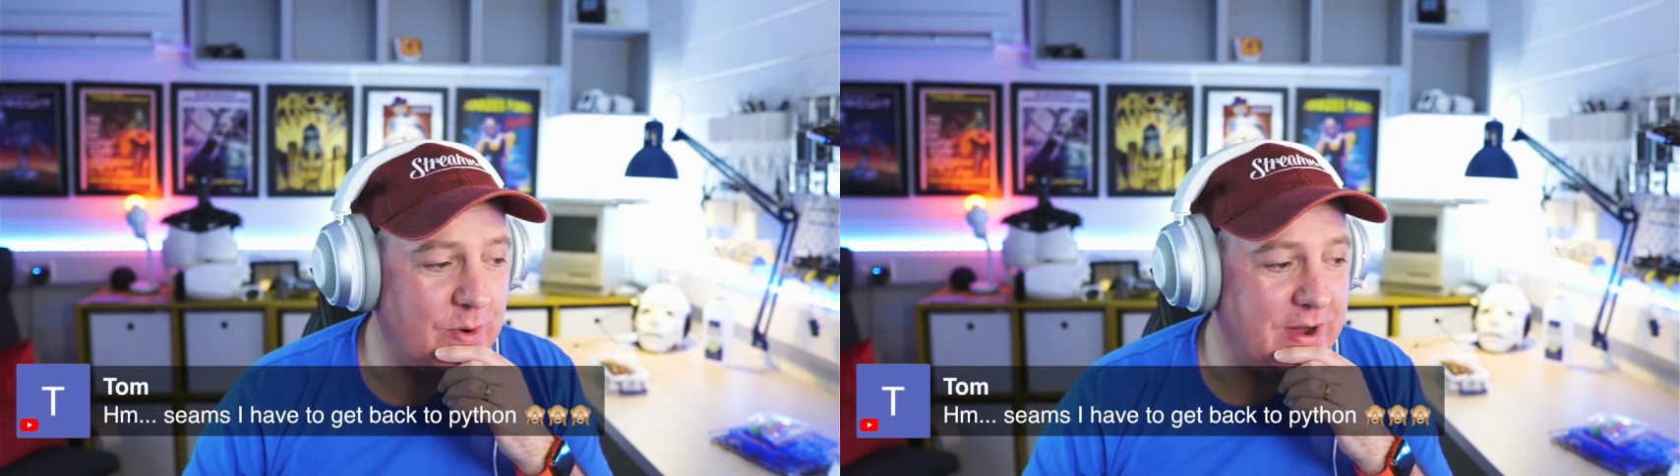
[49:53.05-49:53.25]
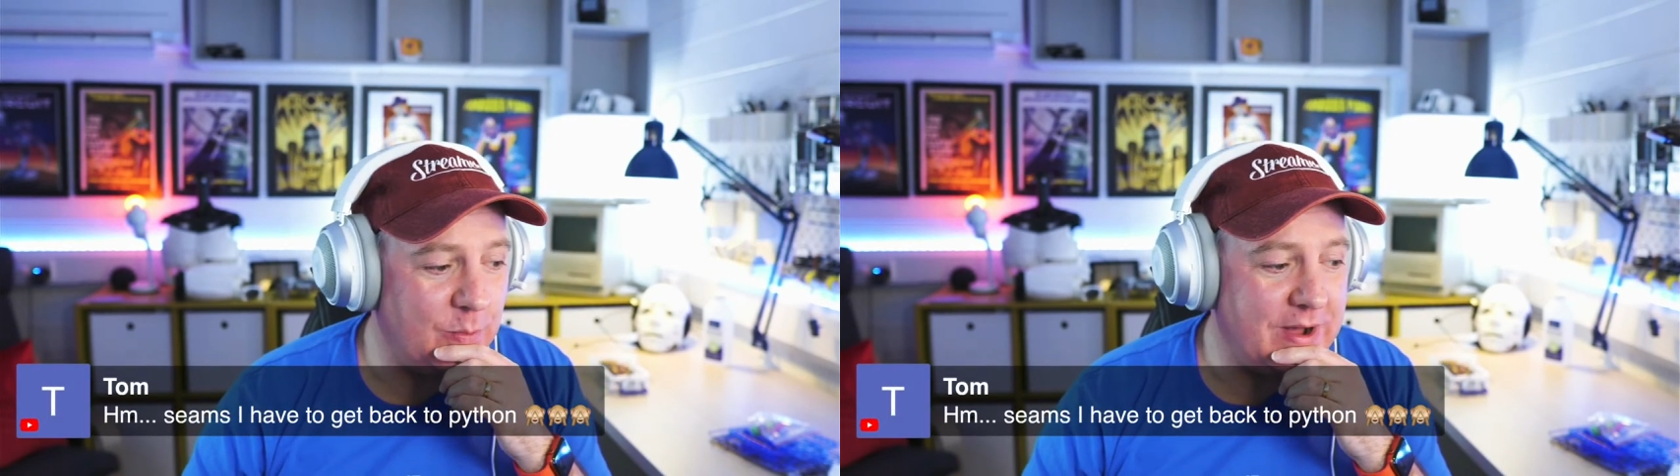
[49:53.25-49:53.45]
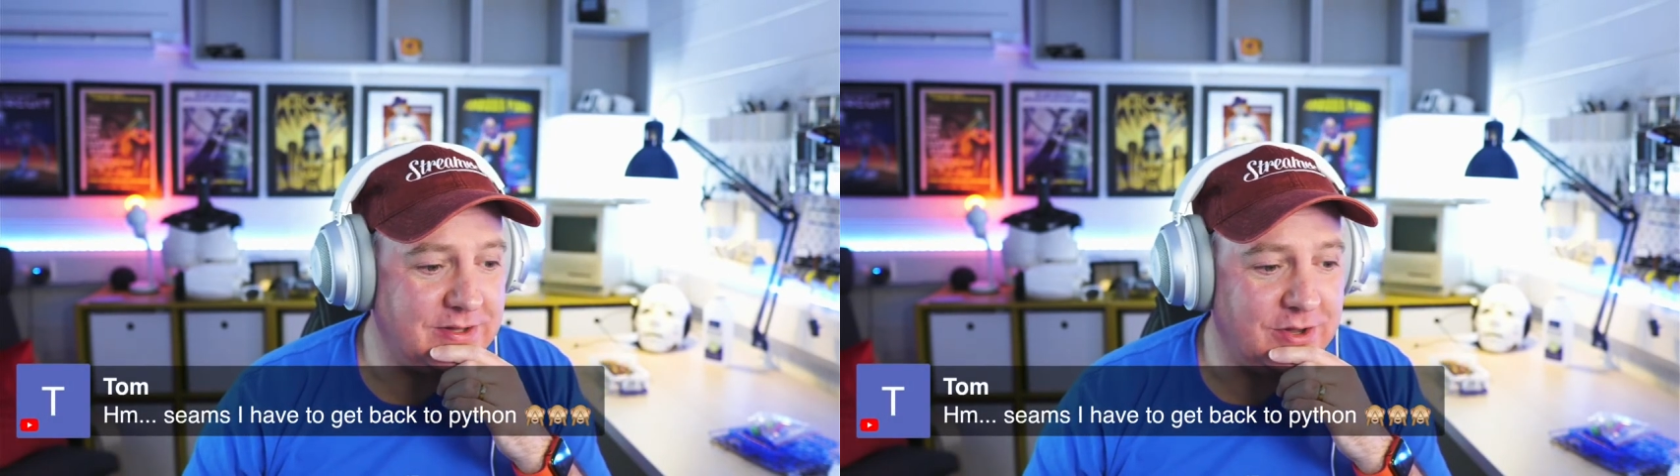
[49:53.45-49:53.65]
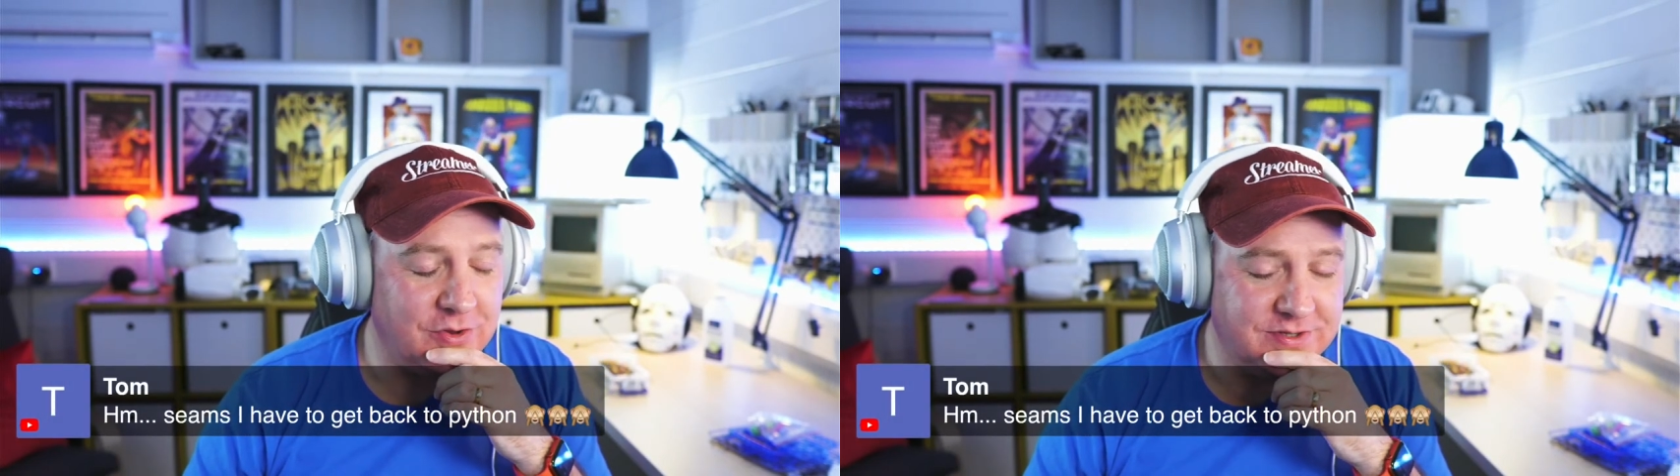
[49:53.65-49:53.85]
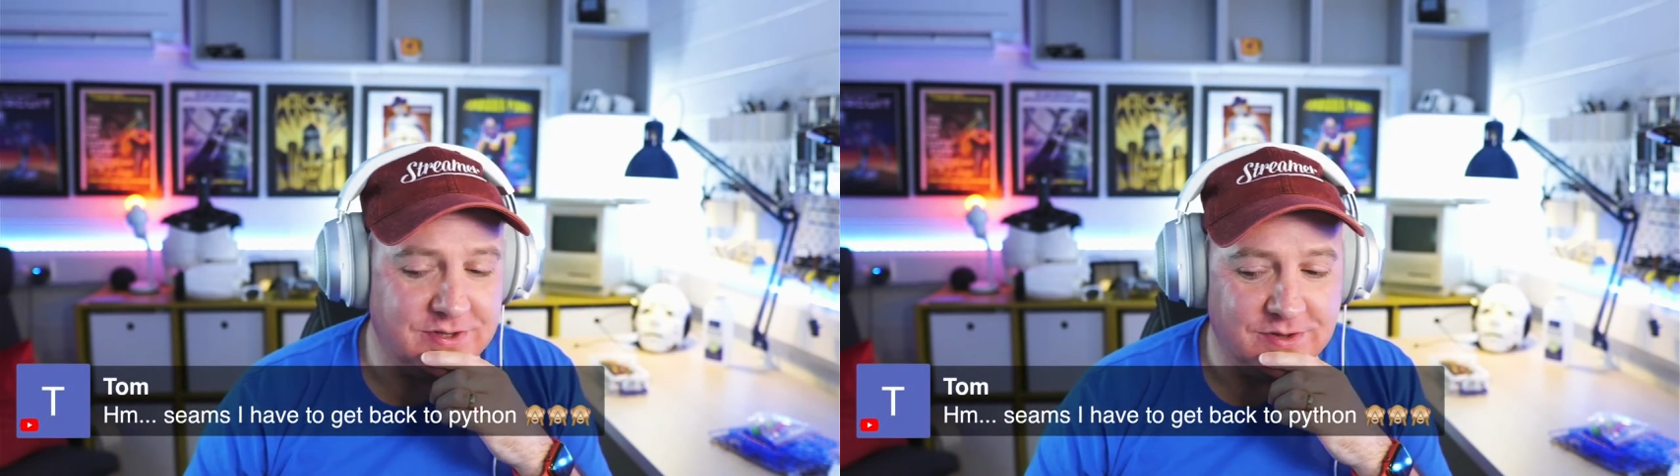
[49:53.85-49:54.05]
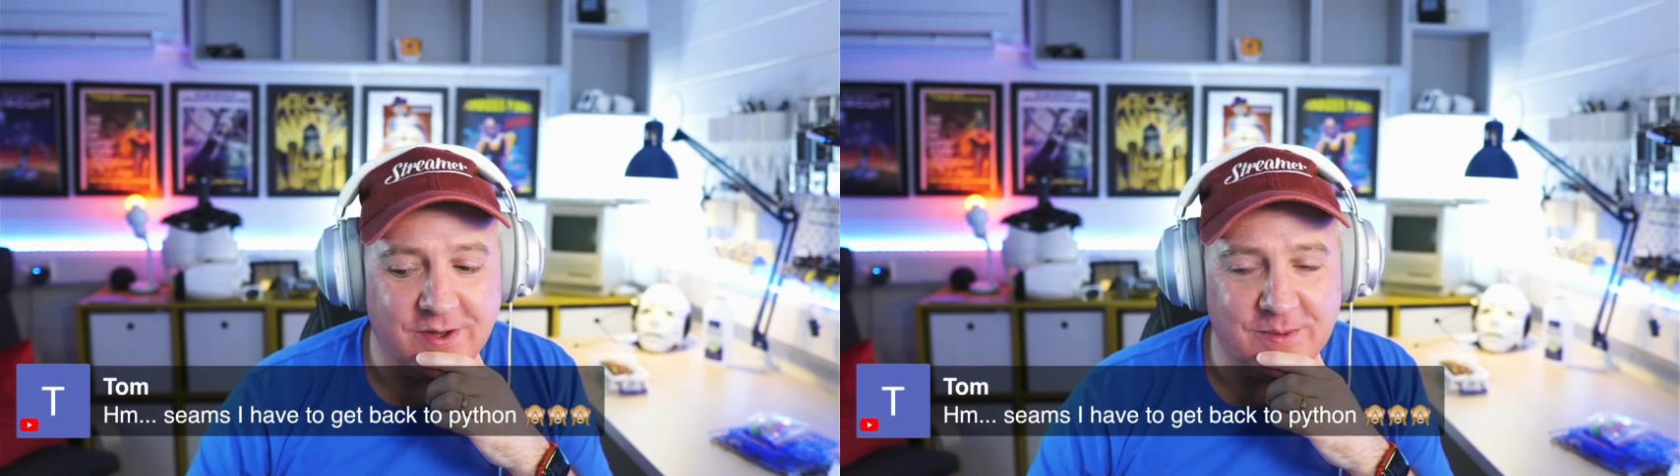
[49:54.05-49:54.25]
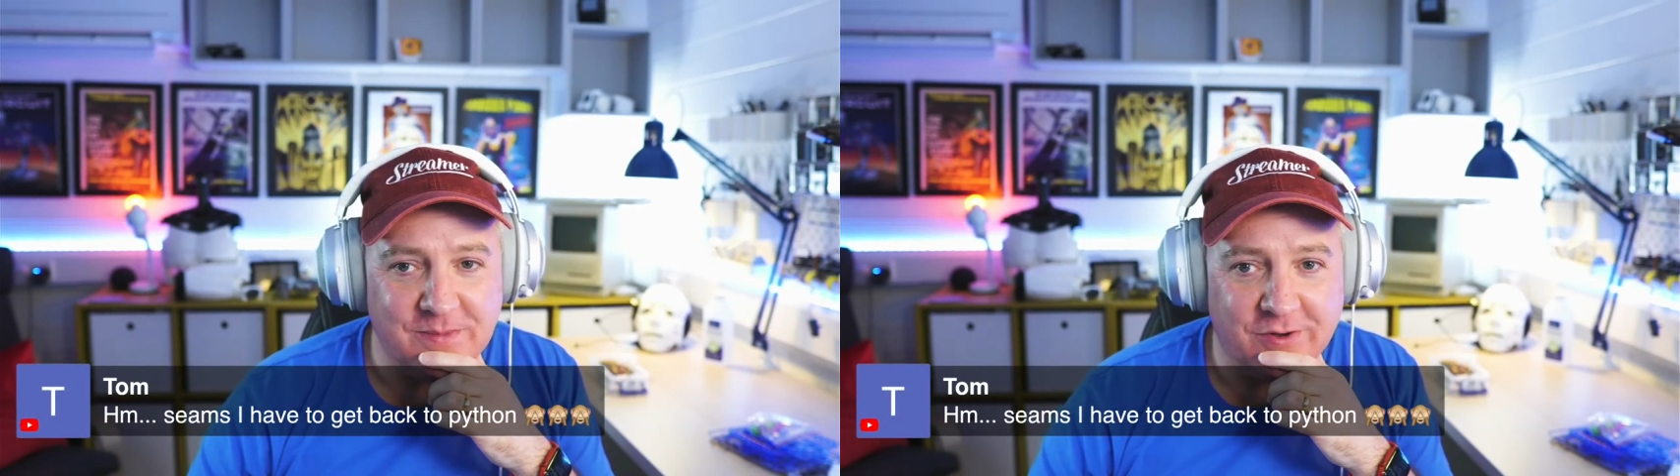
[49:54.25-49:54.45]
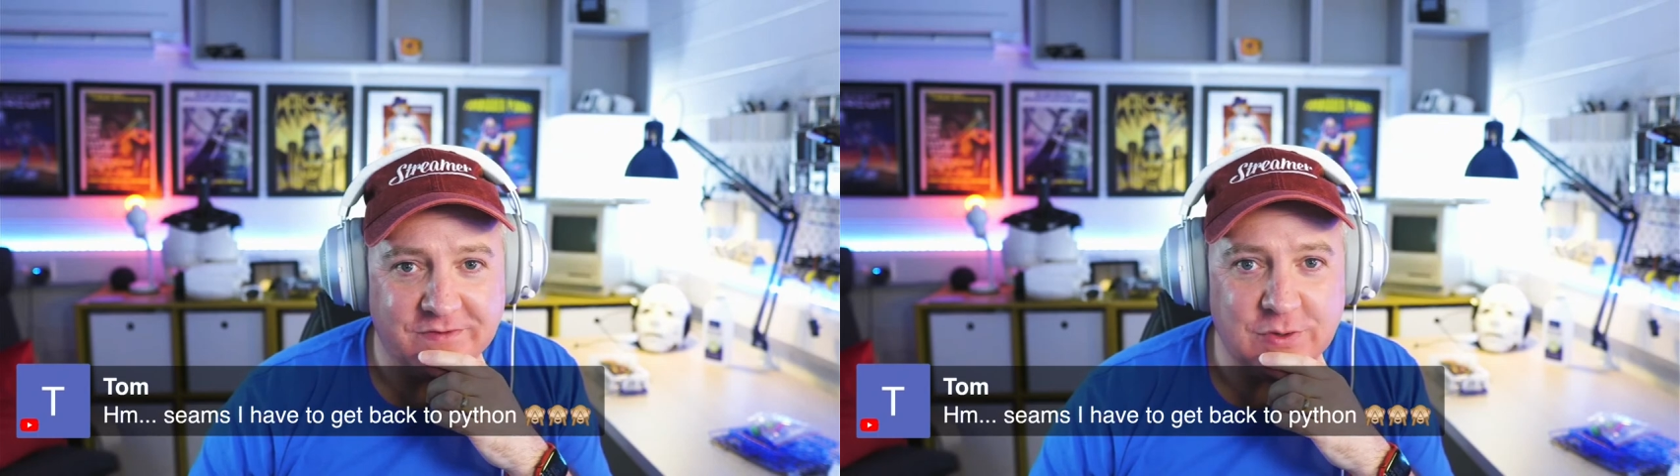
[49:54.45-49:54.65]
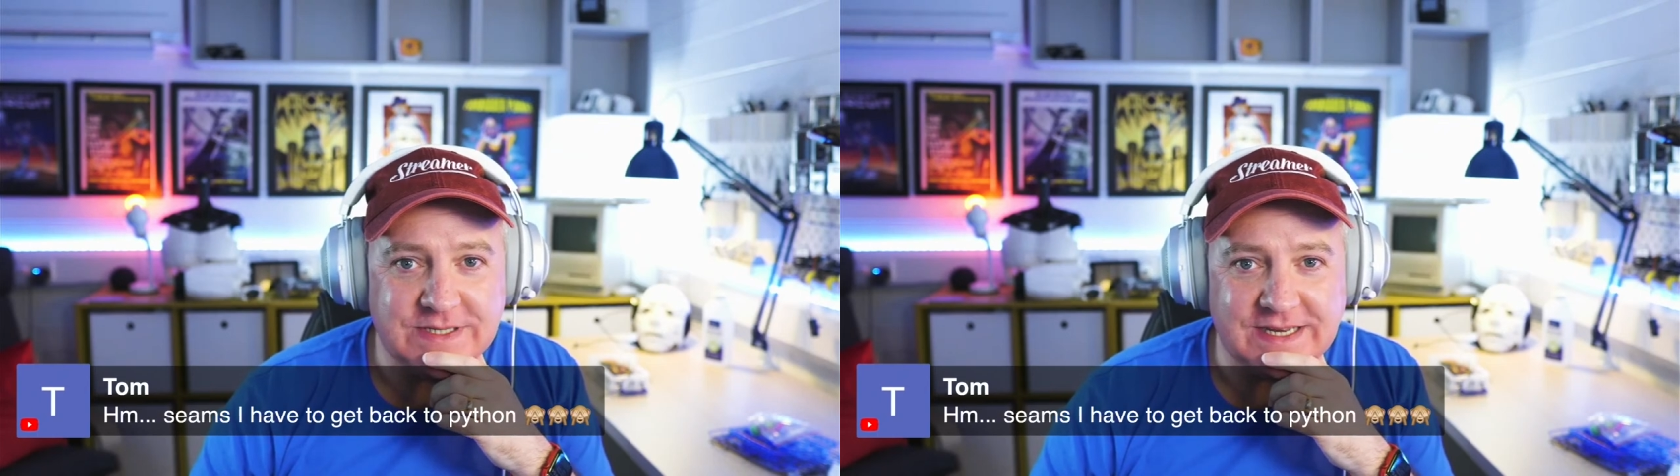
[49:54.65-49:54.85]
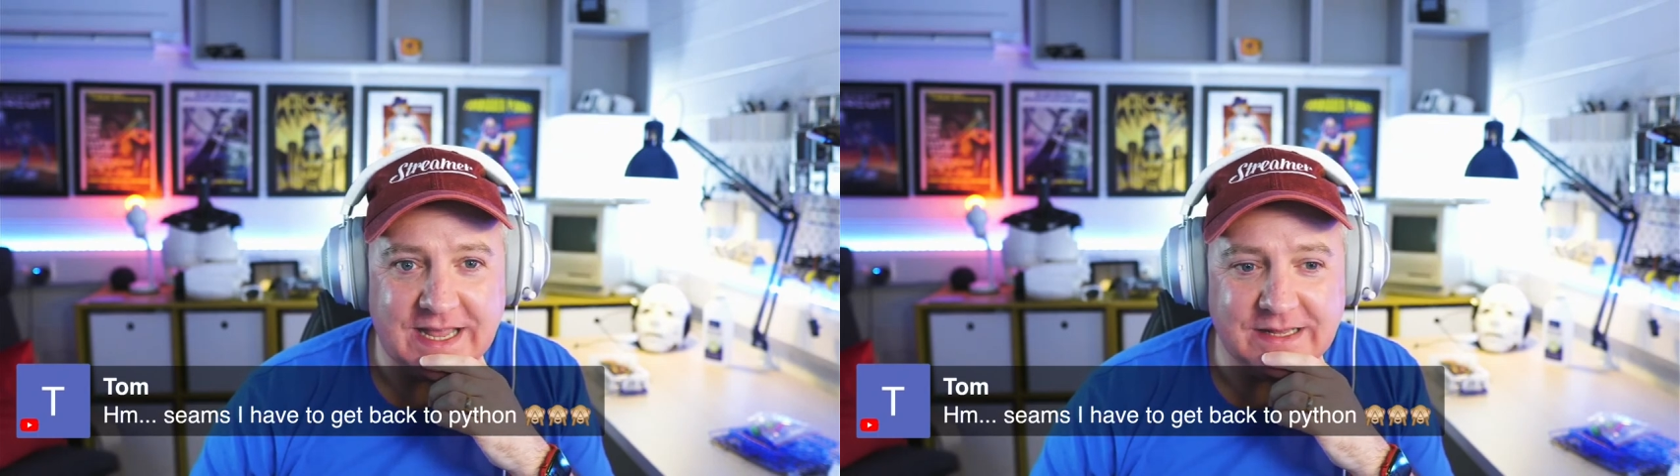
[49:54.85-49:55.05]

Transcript: a while of using it.